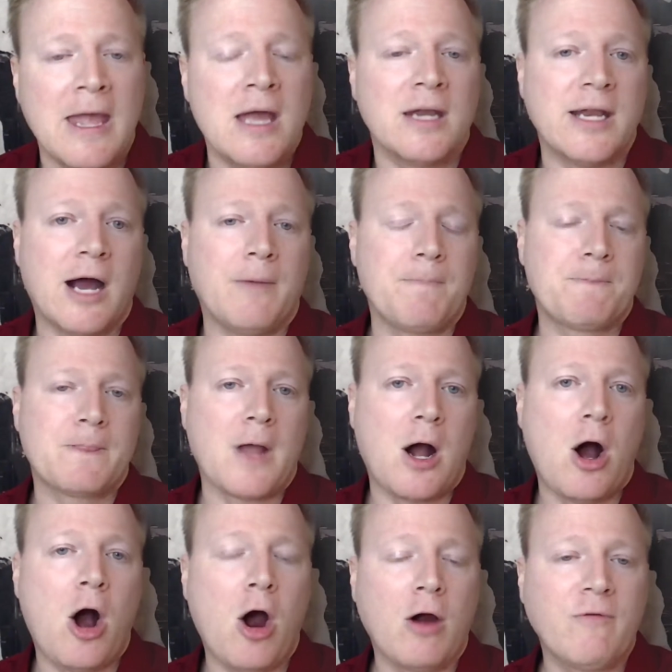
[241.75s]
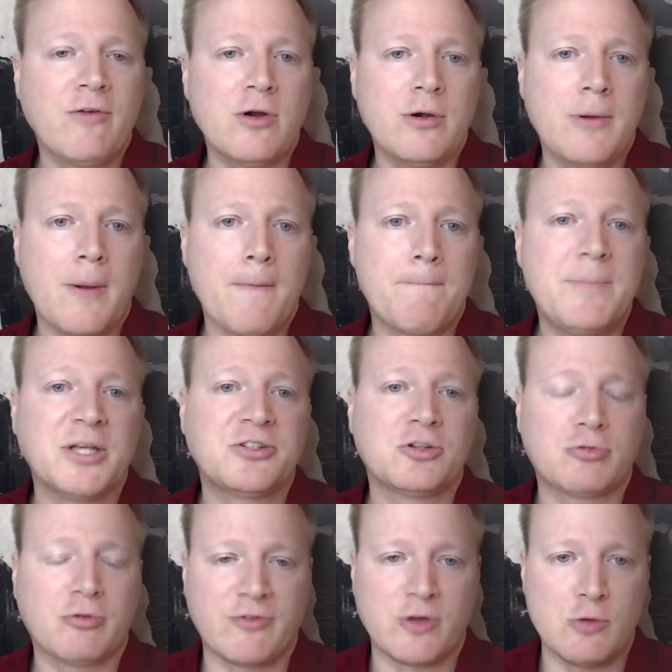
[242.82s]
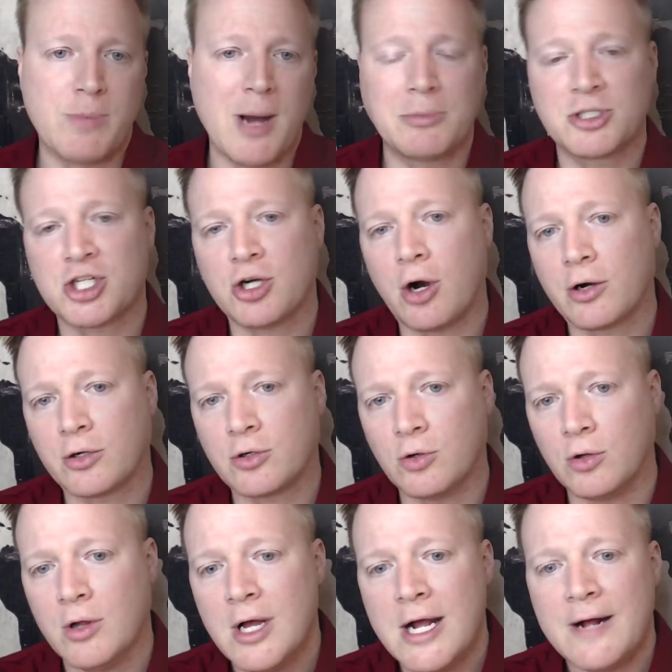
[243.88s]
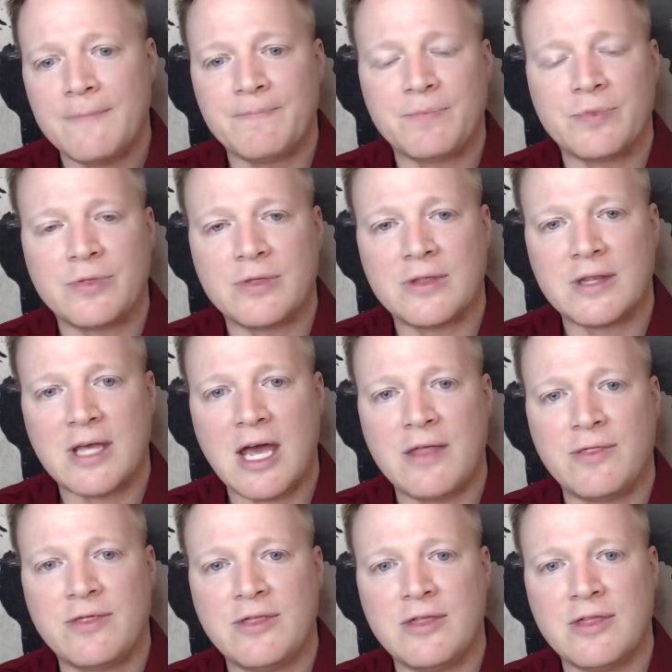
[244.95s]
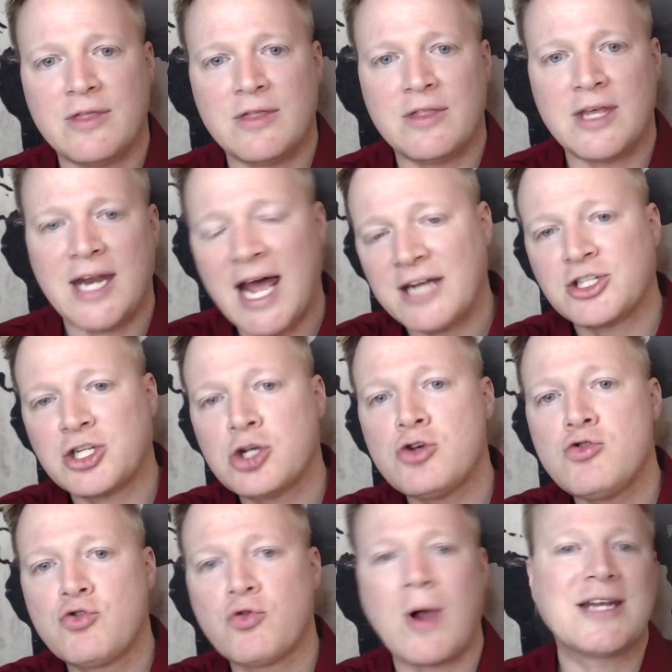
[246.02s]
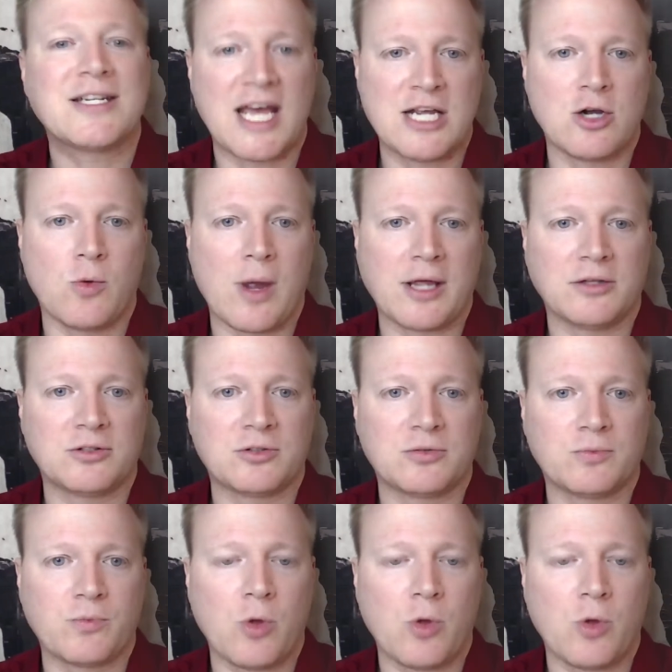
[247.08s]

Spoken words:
Now, Harvard Business Review published an article, and it had 2 great takeaways.